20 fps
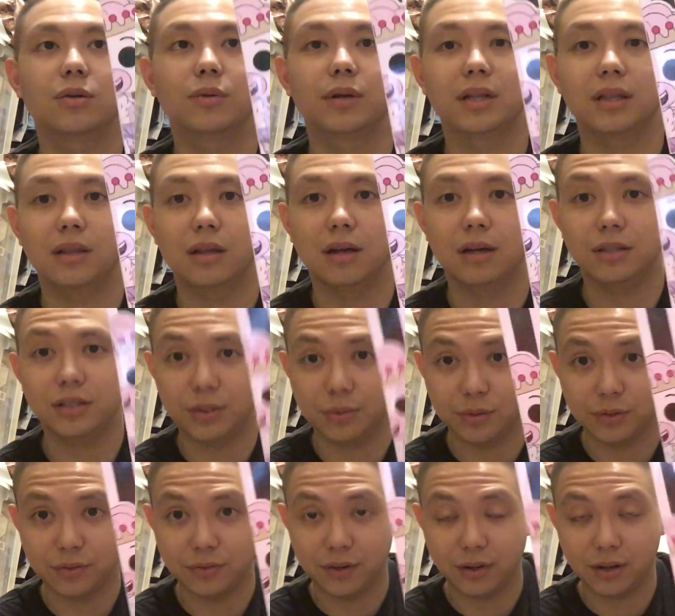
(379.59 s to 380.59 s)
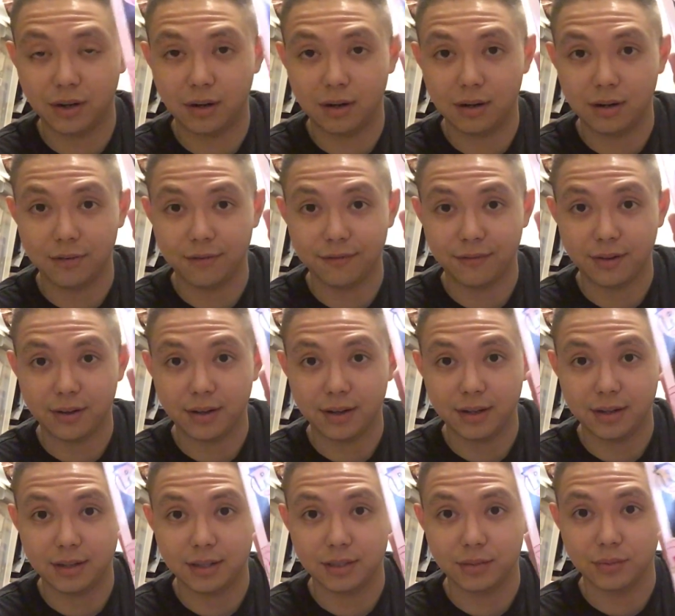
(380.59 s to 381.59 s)
When it launched, it was very hard to
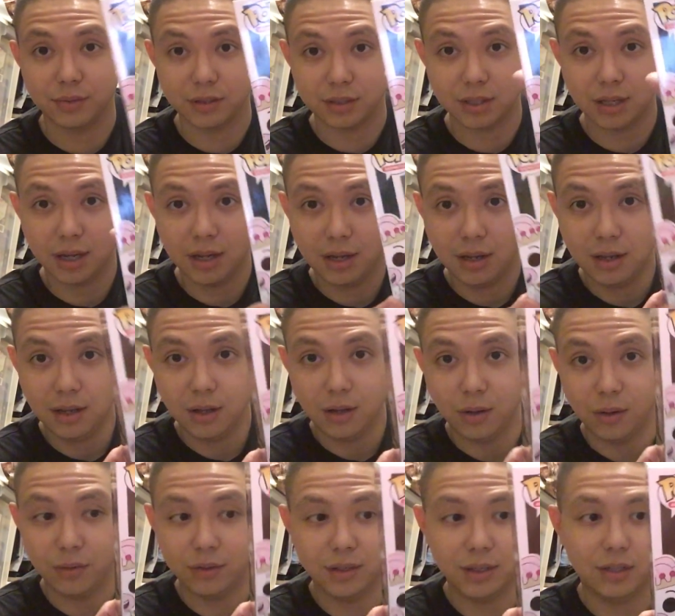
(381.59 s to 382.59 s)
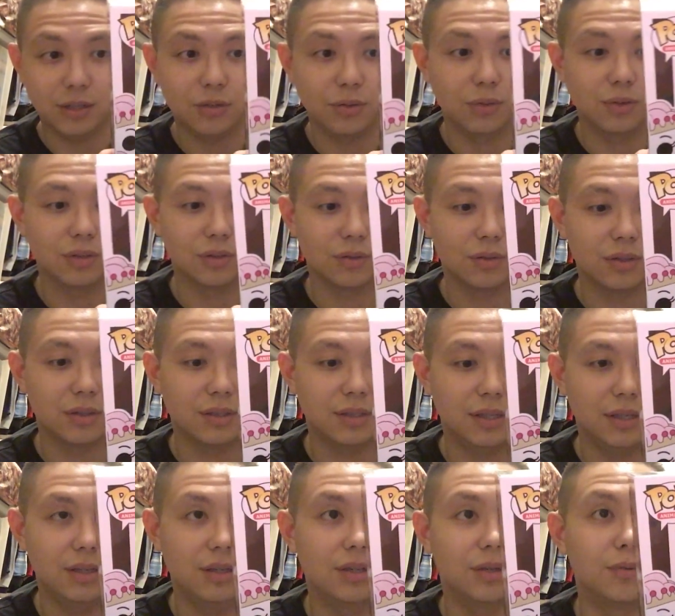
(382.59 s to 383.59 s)
find because it was only in Toys R Us that
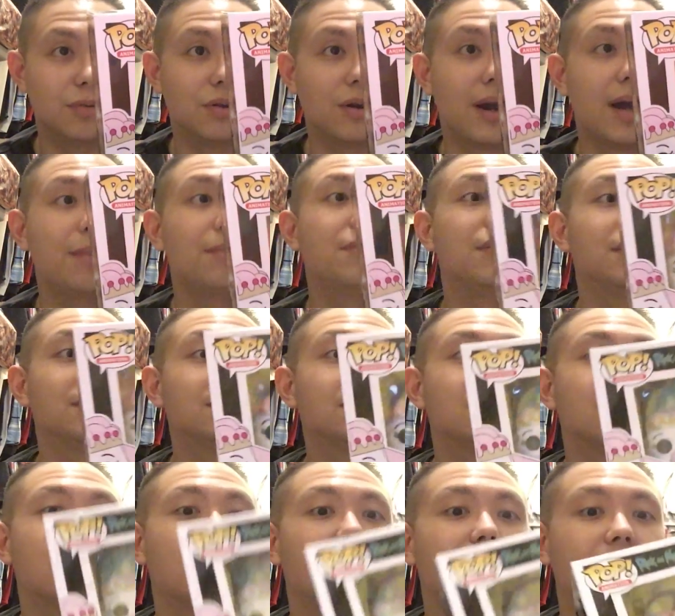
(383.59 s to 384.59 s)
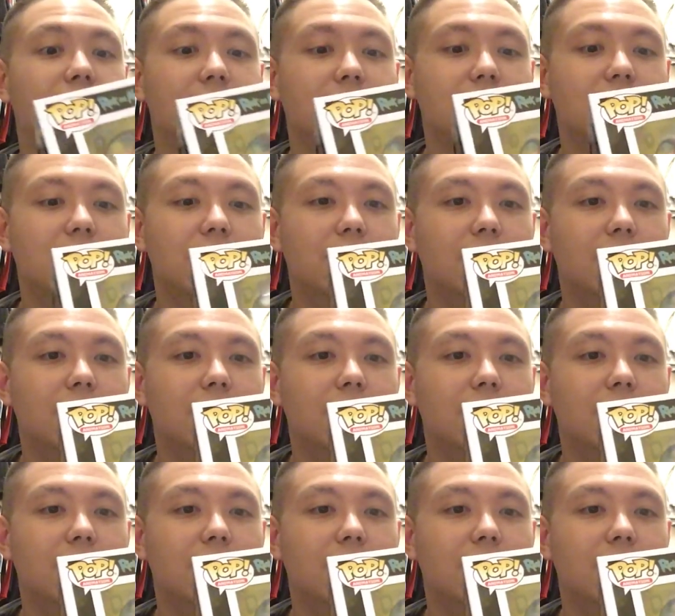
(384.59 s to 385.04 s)
you could grab this guy.